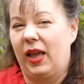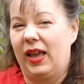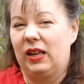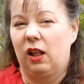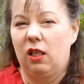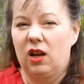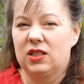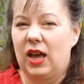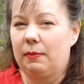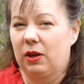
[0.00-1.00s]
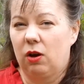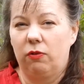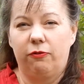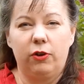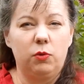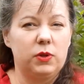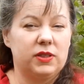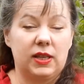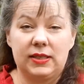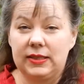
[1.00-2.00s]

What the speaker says: ate a long time ago, fruit was a